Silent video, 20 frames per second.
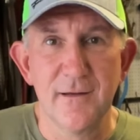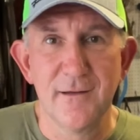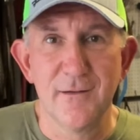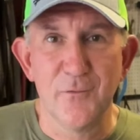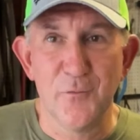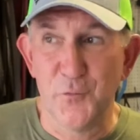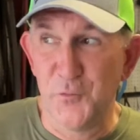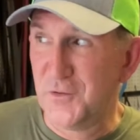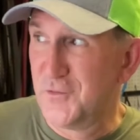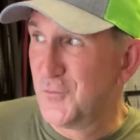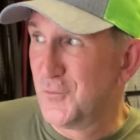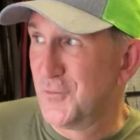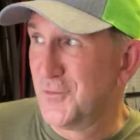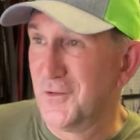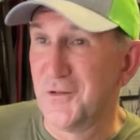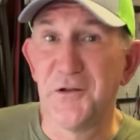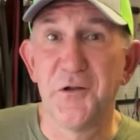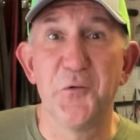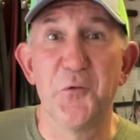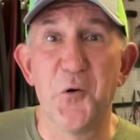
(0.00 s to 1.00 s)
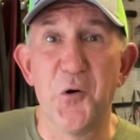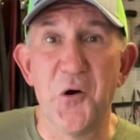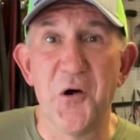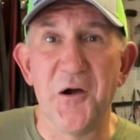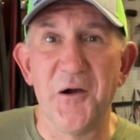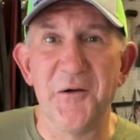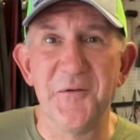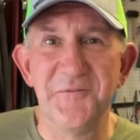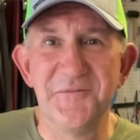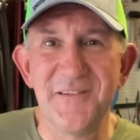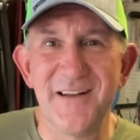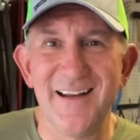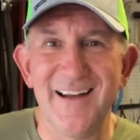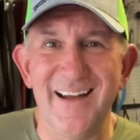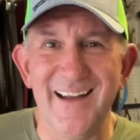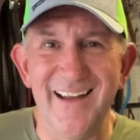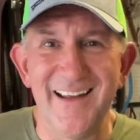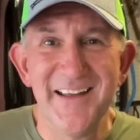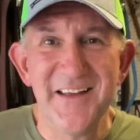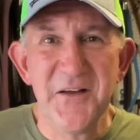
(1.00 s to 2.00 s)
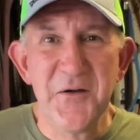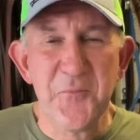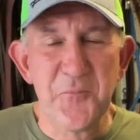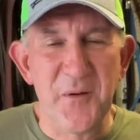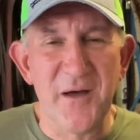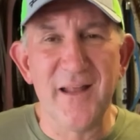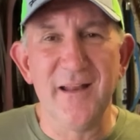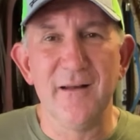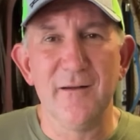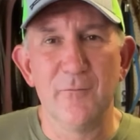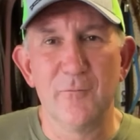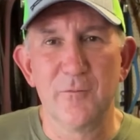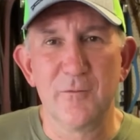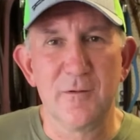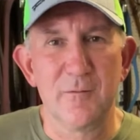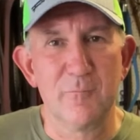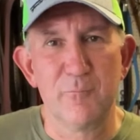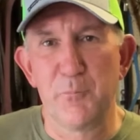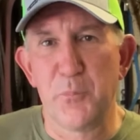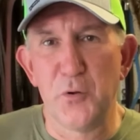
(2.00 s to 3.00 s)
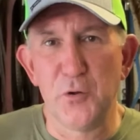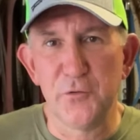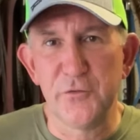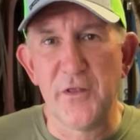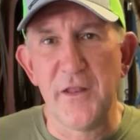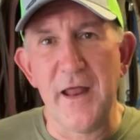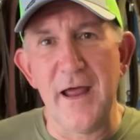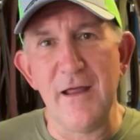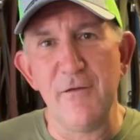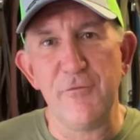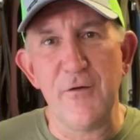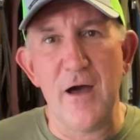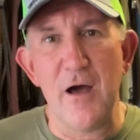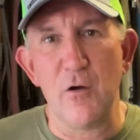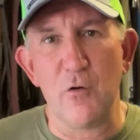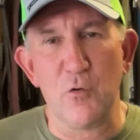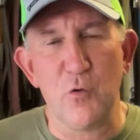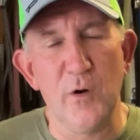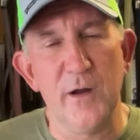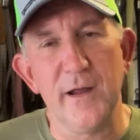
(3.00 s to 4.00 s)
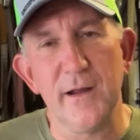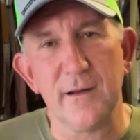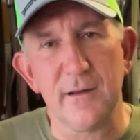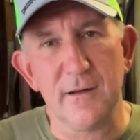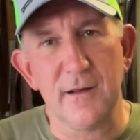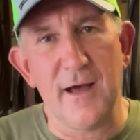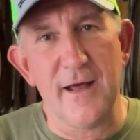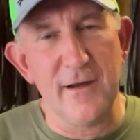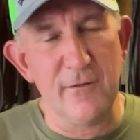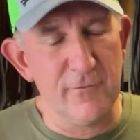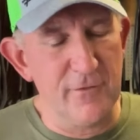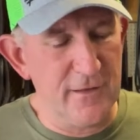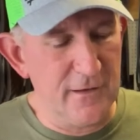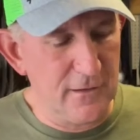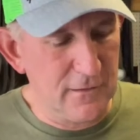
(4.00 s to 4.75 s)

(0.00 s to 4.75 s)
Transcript: which was a little warm. But pulled the knife out quick, got everything